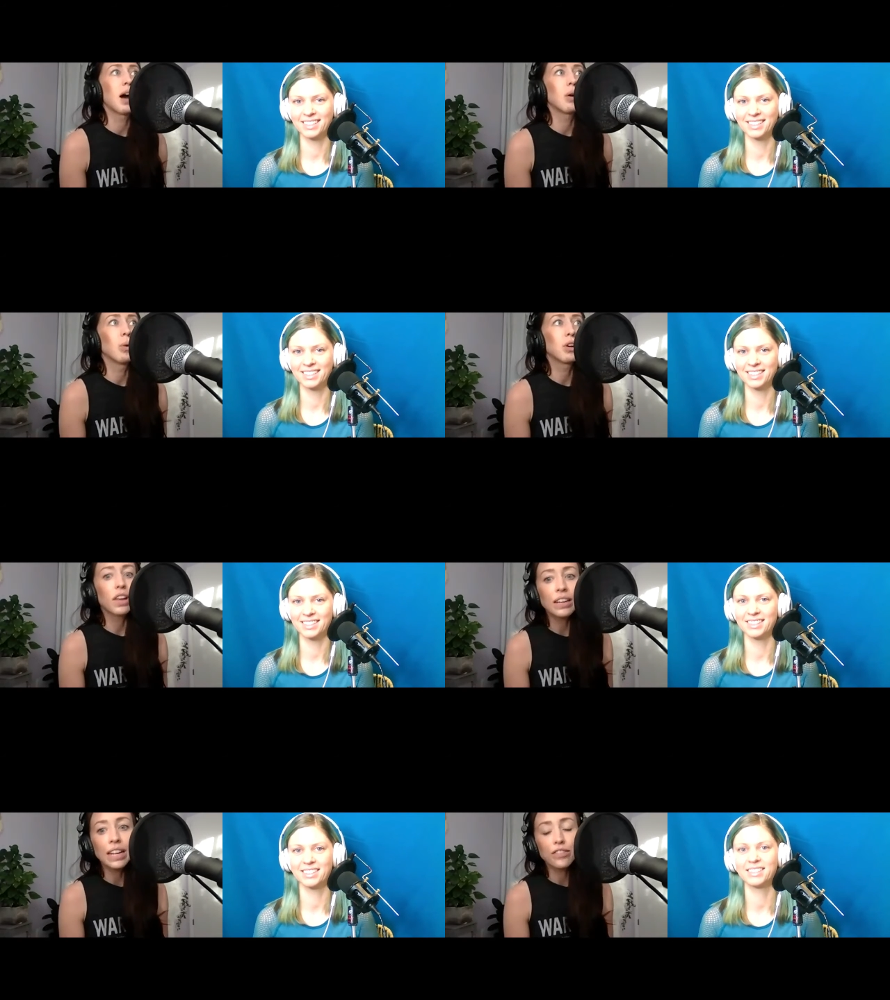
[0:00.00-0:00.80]
Speaker 1: what do
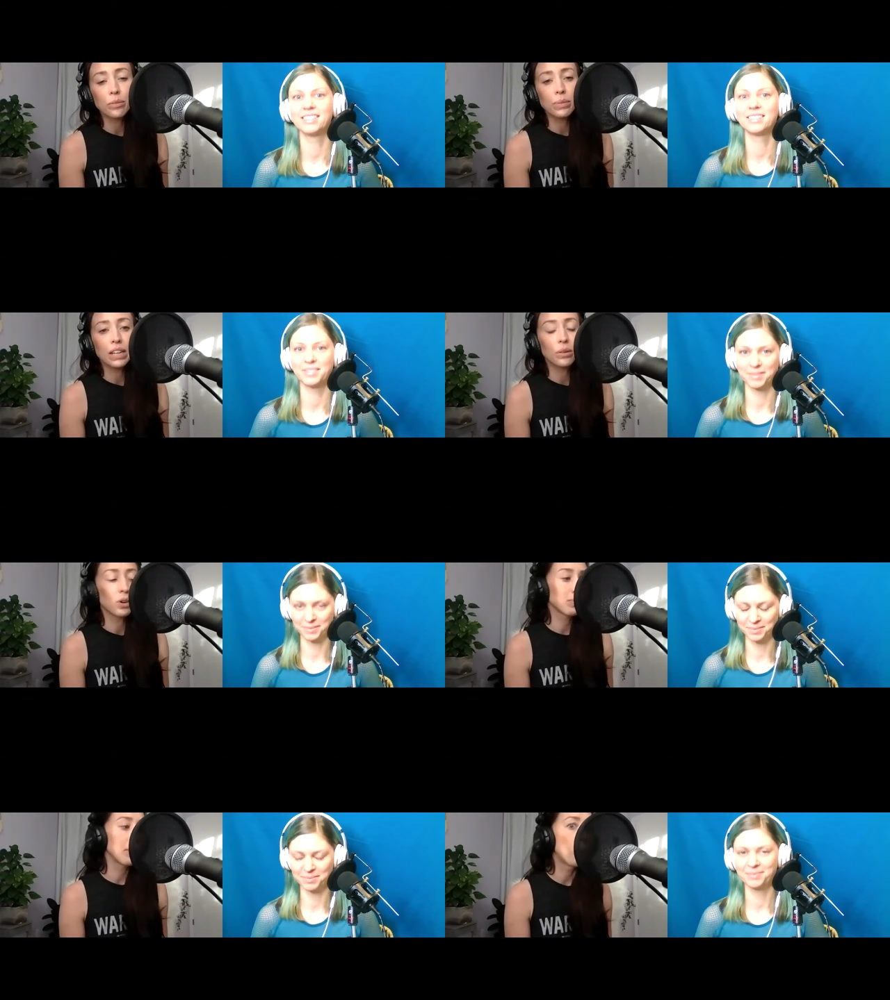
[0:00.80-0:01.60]
they need from me what
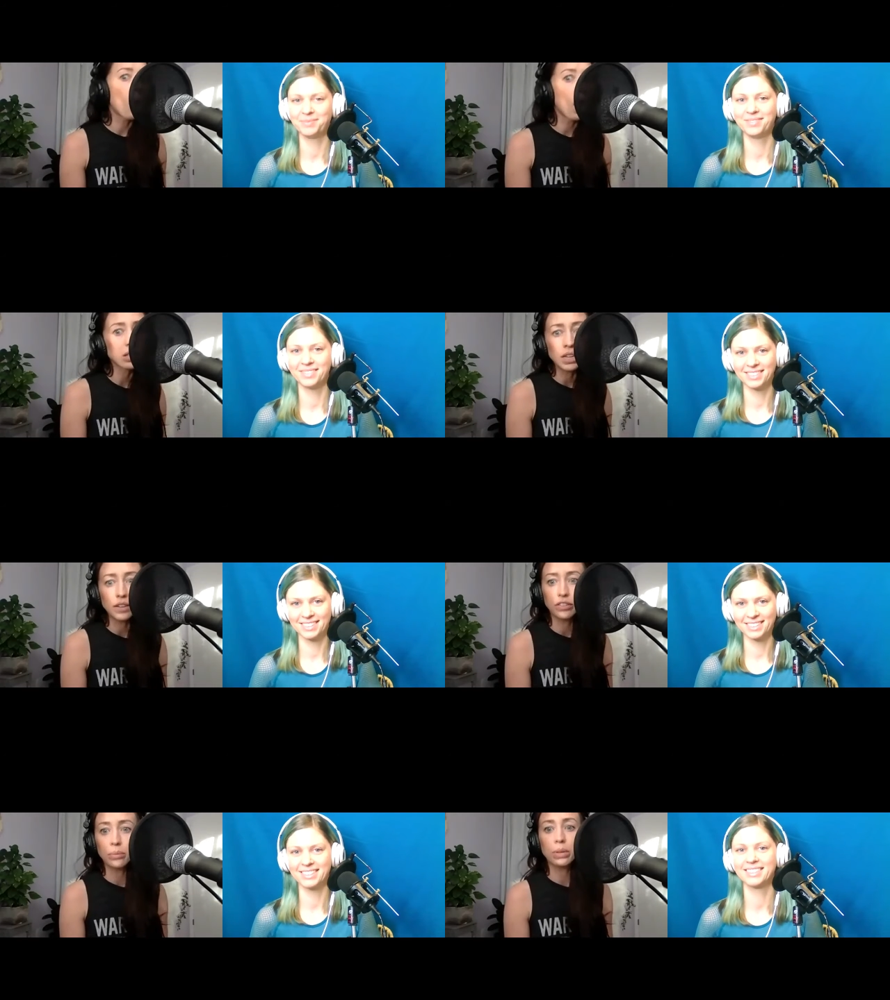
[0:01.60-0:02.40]
does my boss
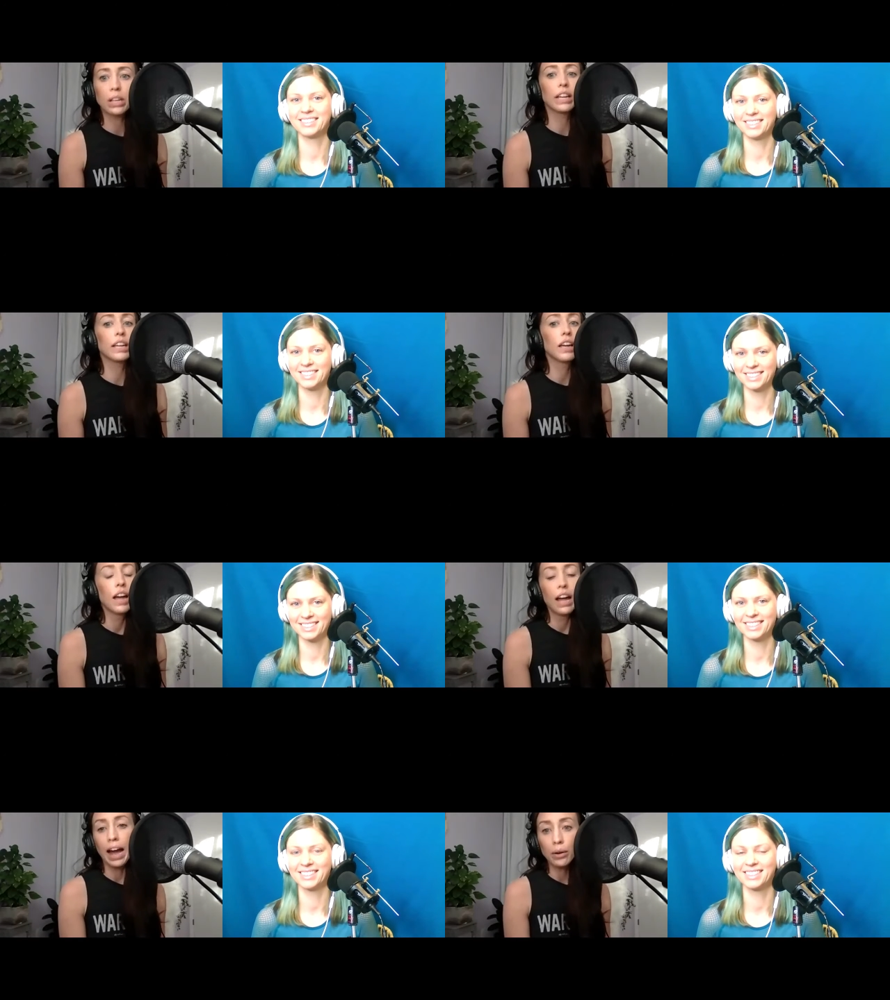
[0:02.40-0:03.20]
need from me like
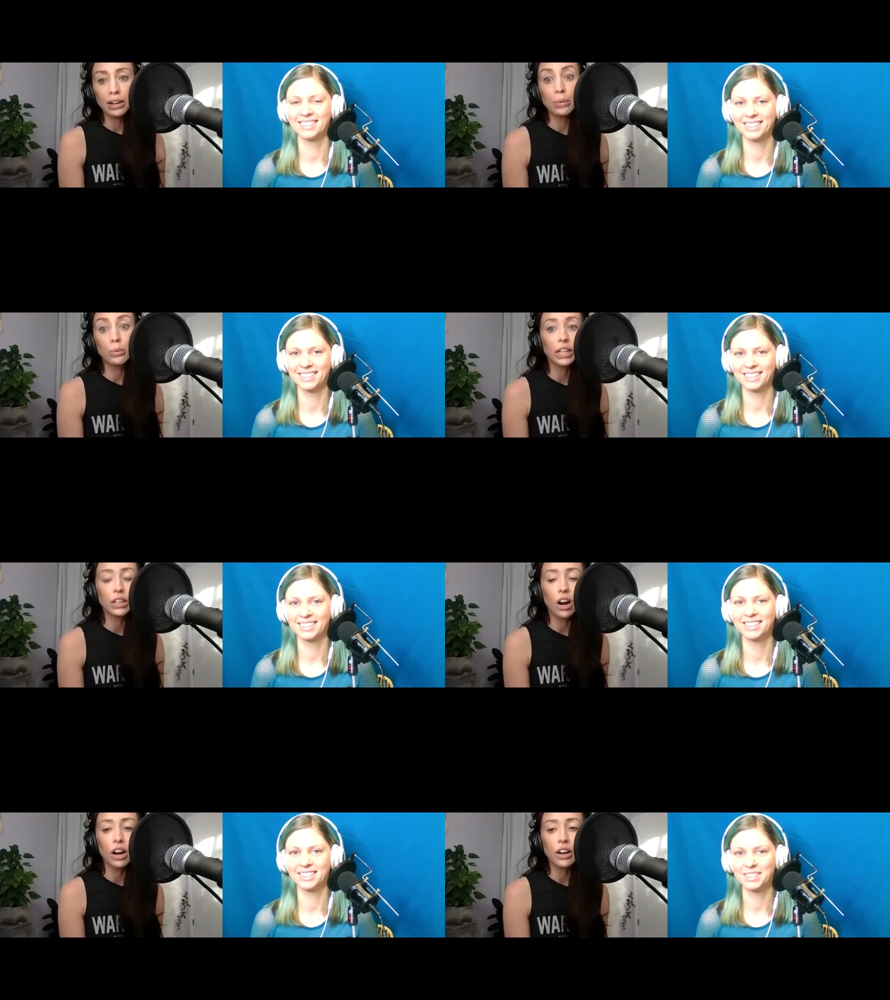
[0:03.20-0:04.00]
how can i be working
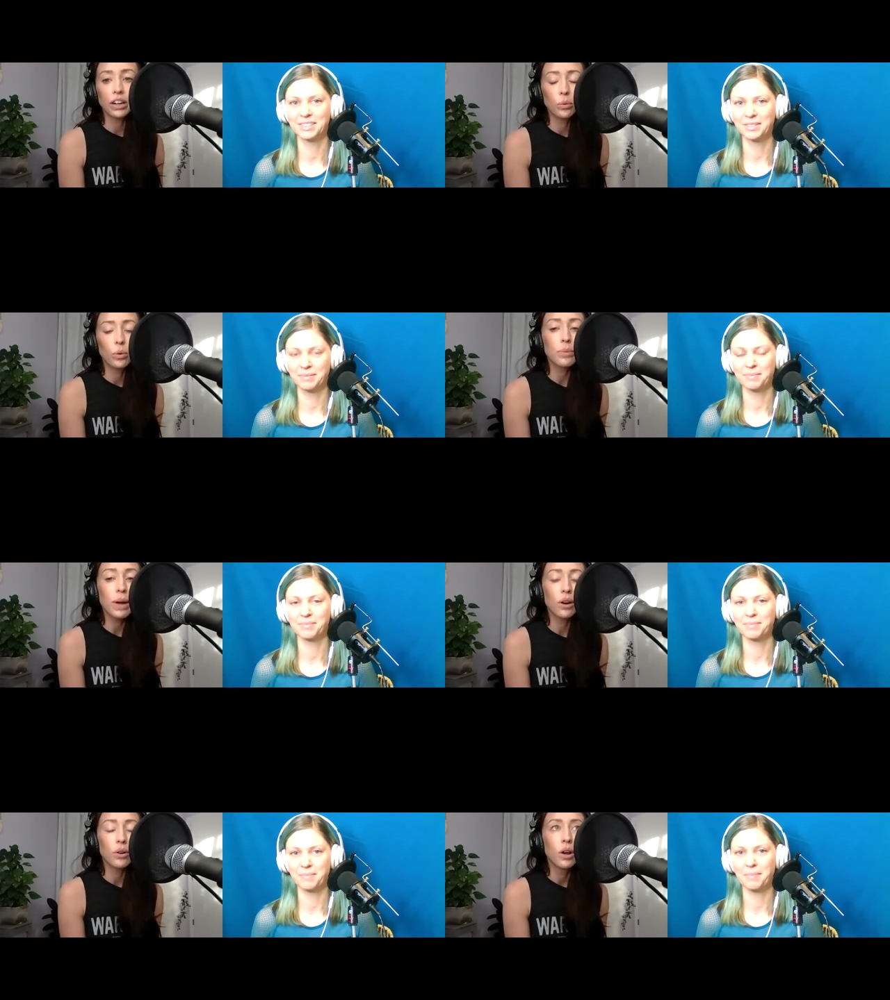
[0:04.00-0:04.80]
harder what
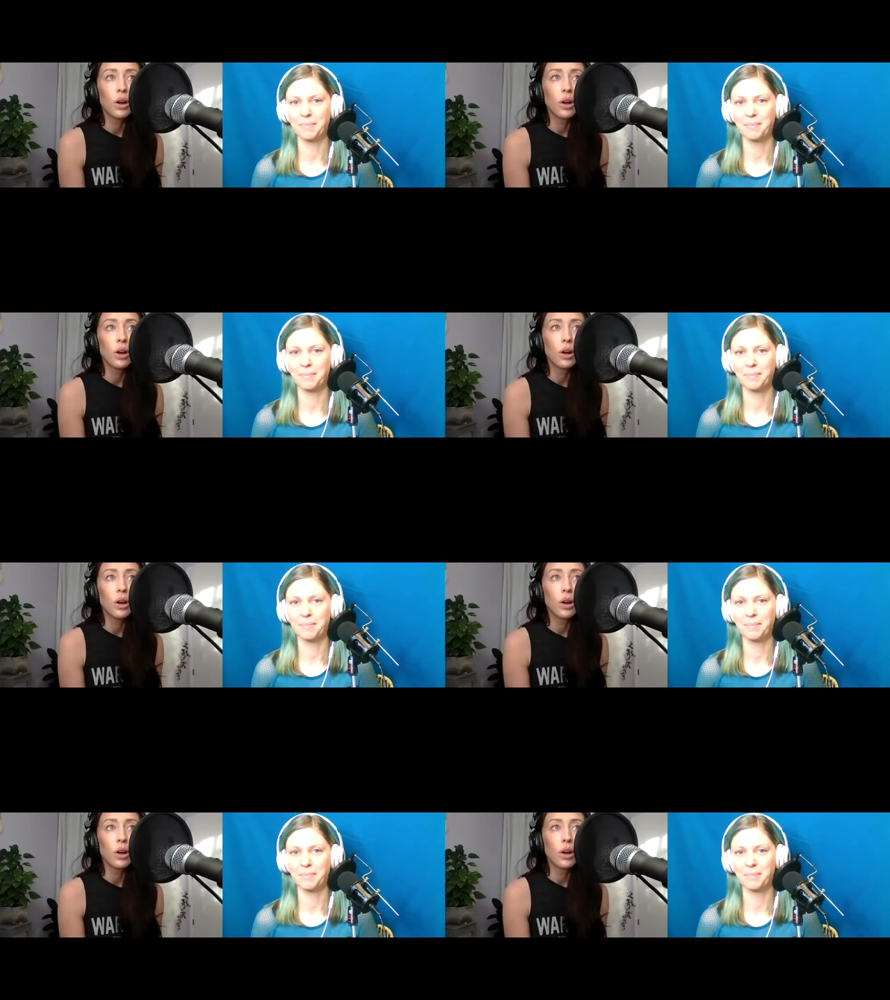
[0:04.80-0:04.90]
about